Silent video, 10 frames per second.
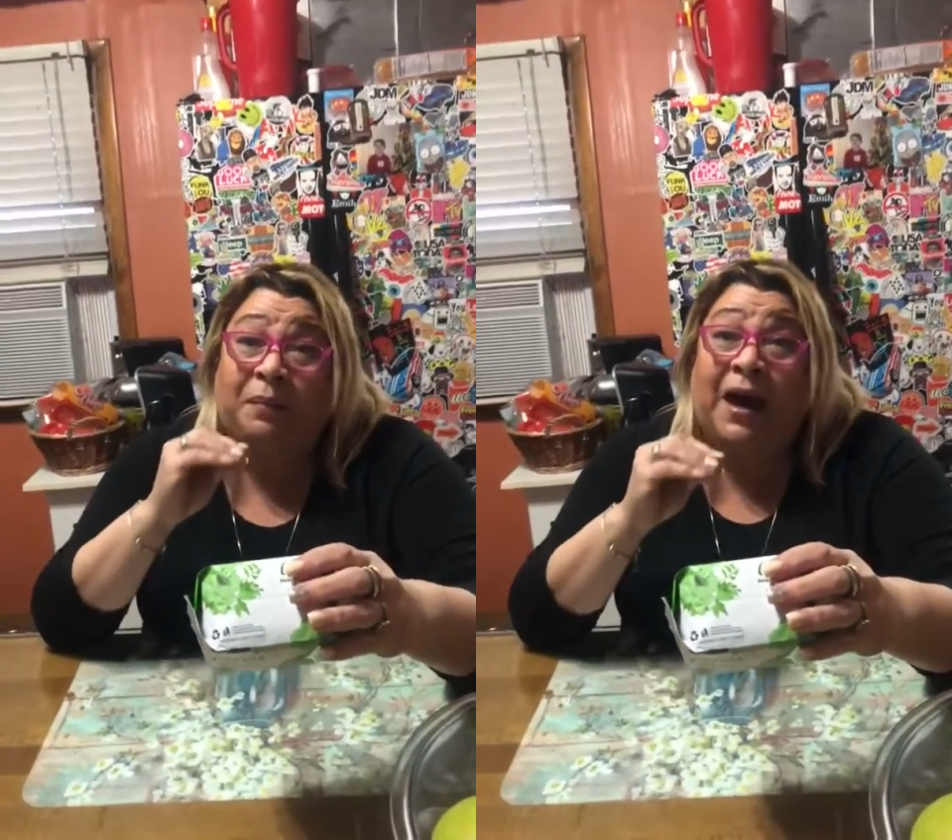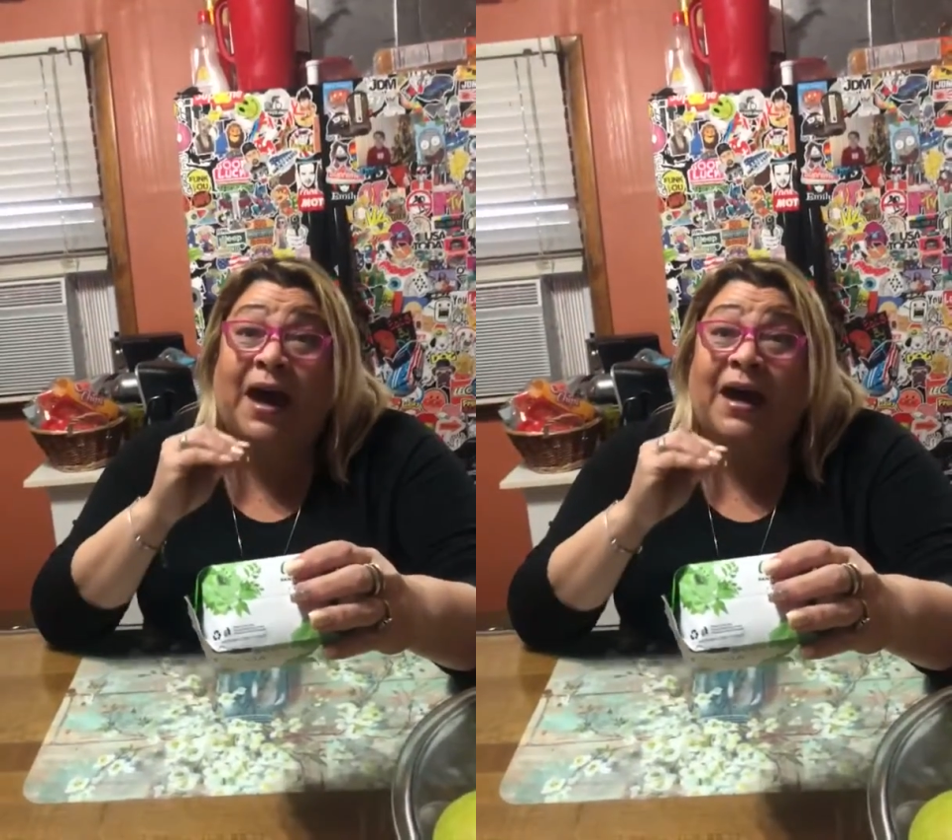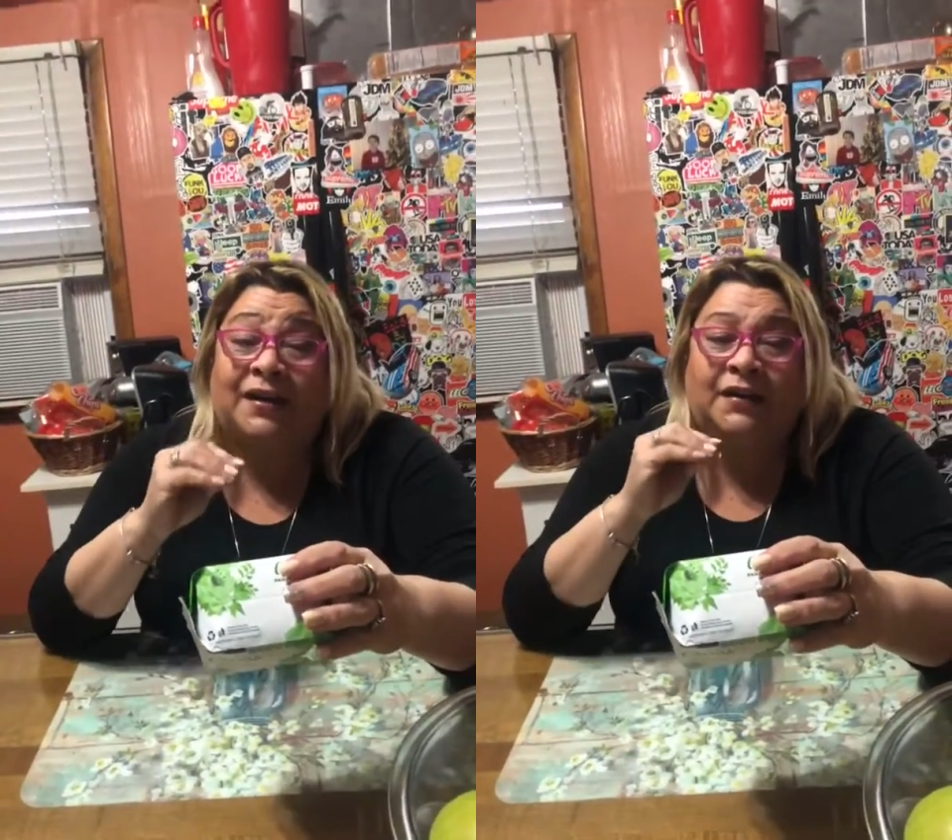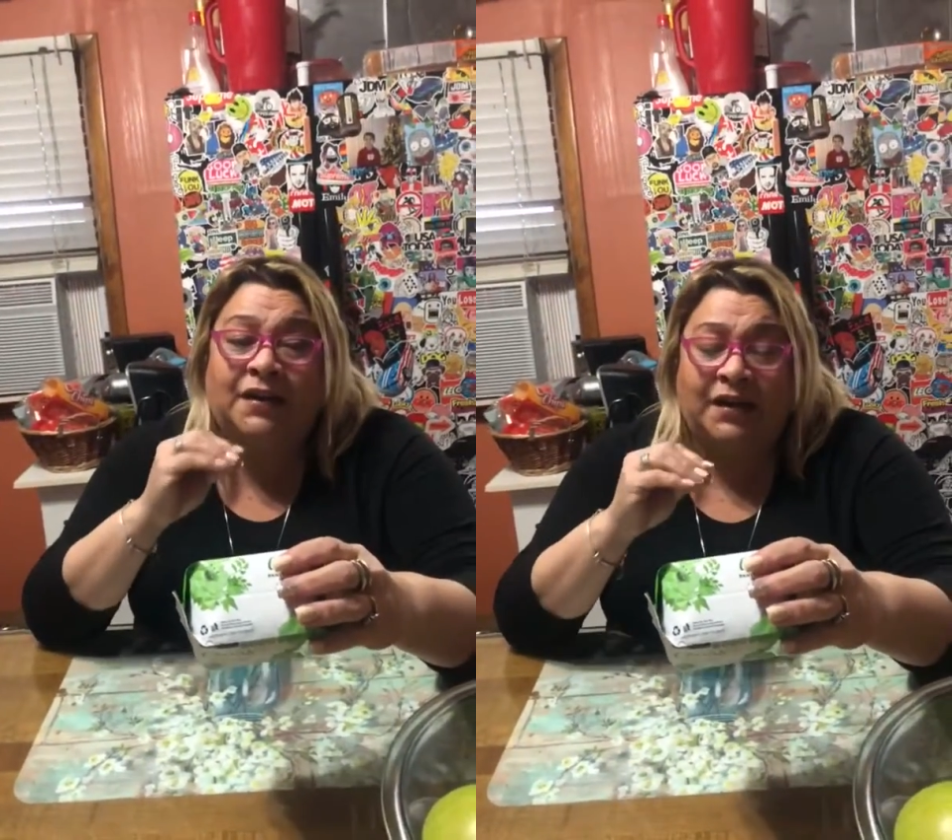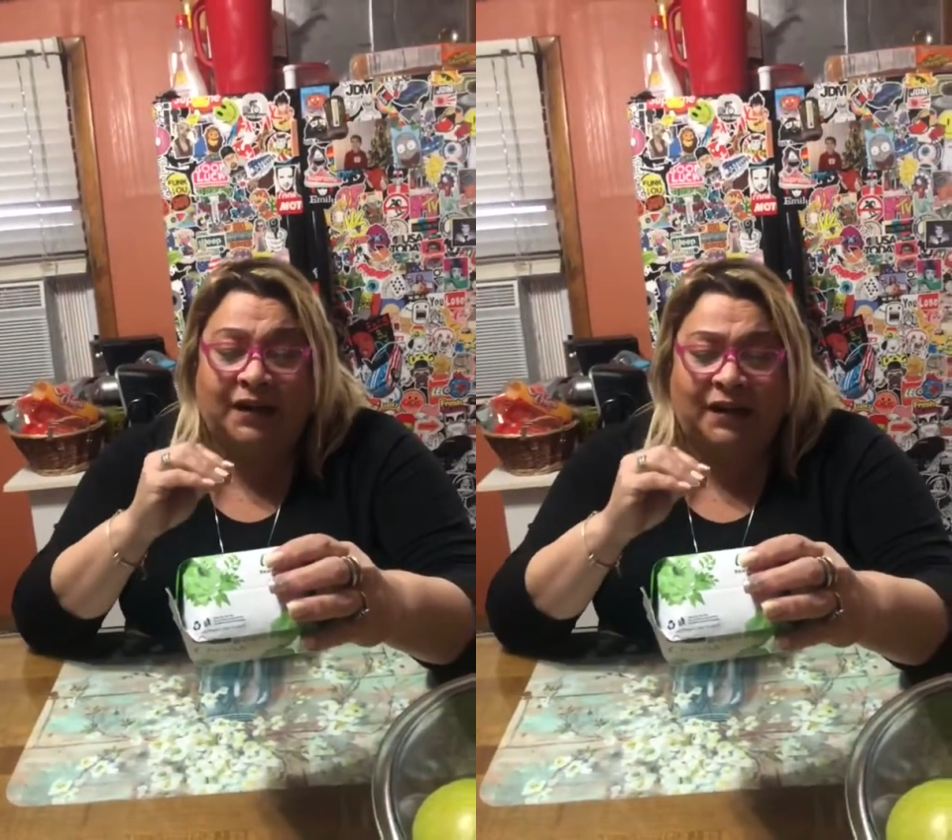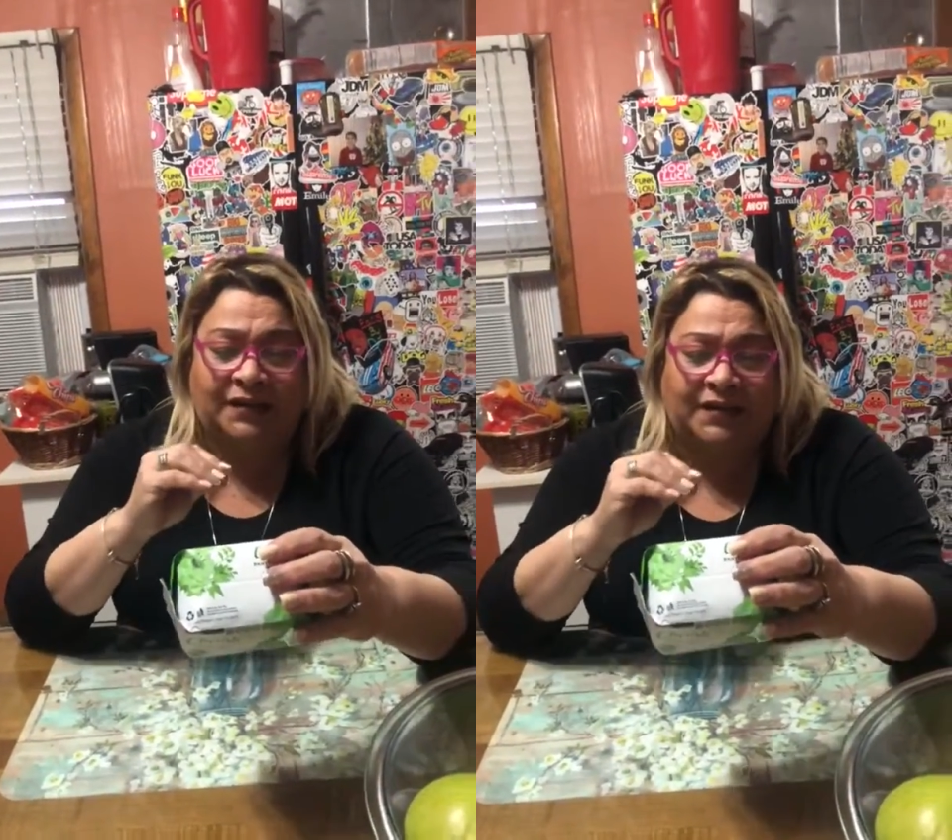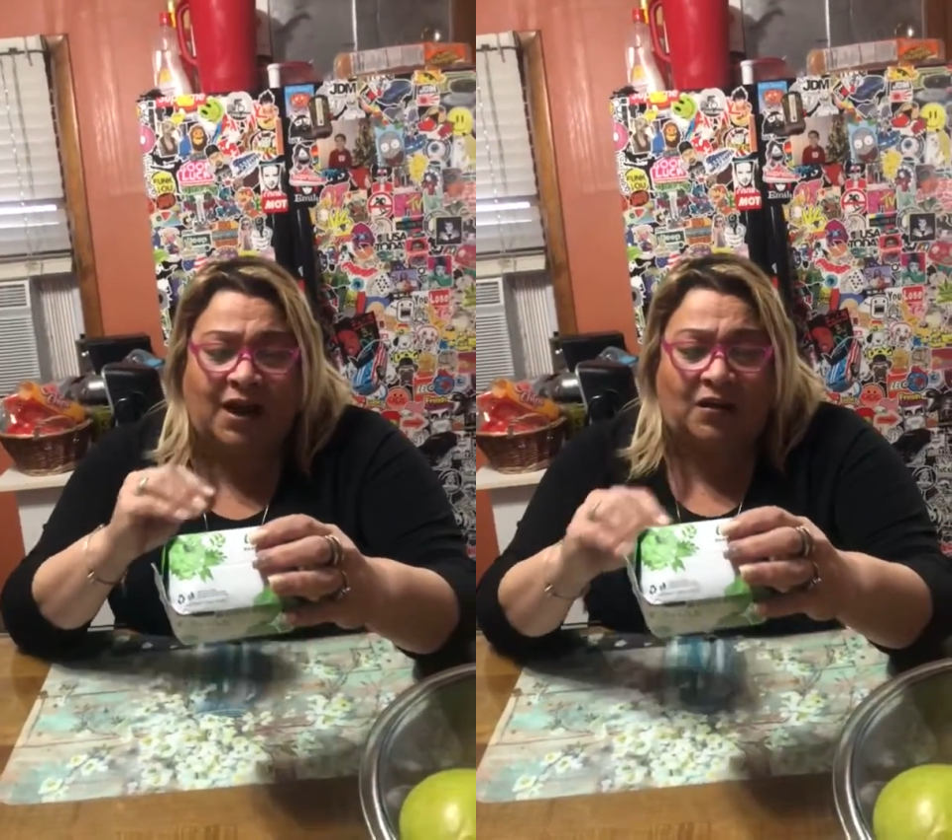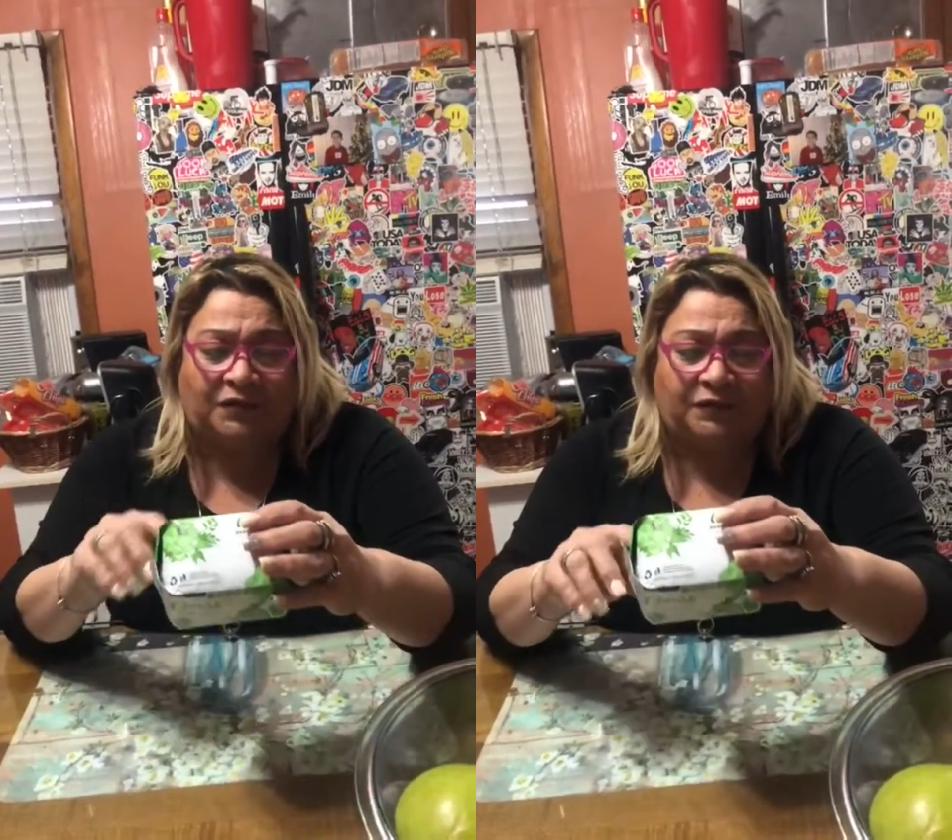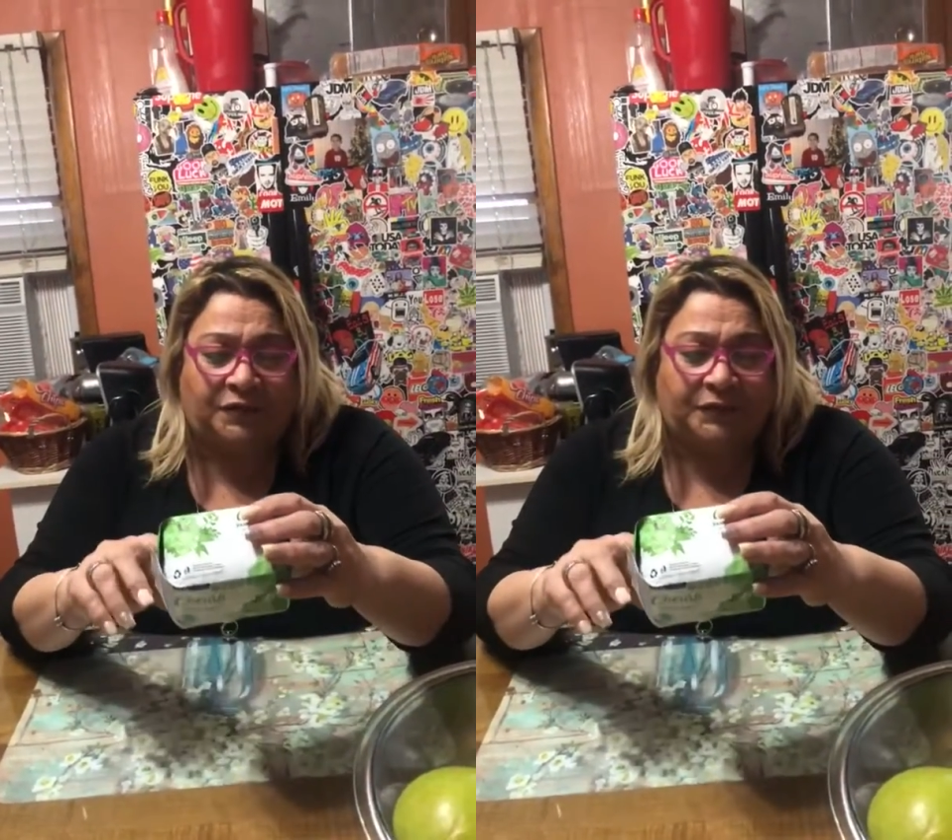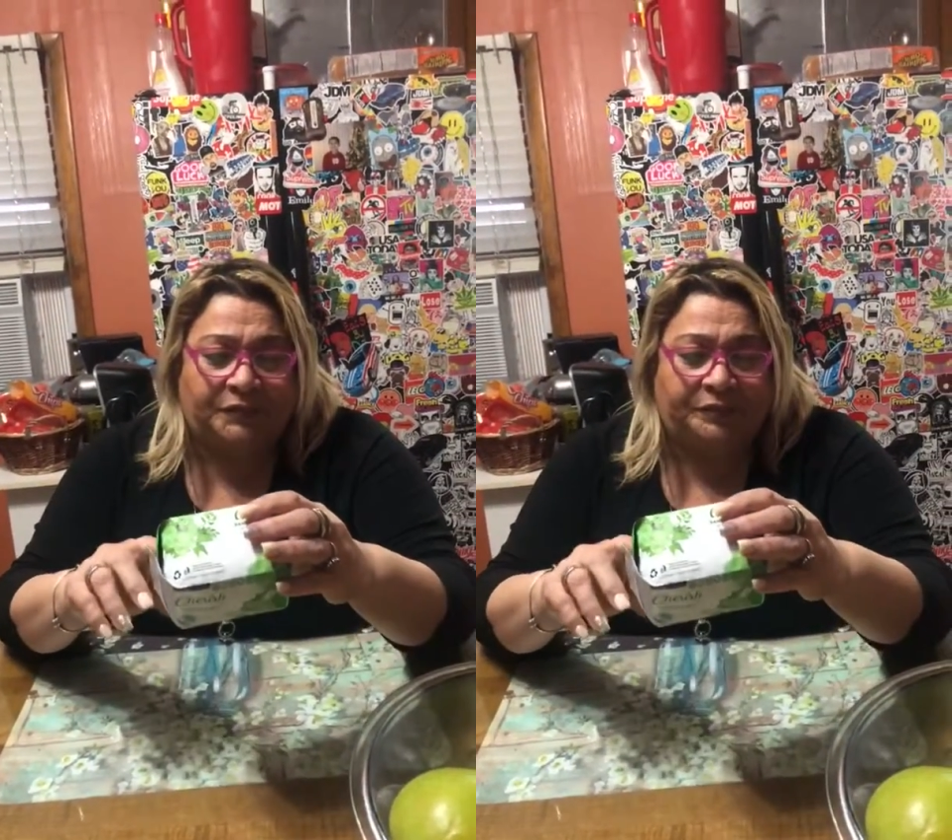pad itself.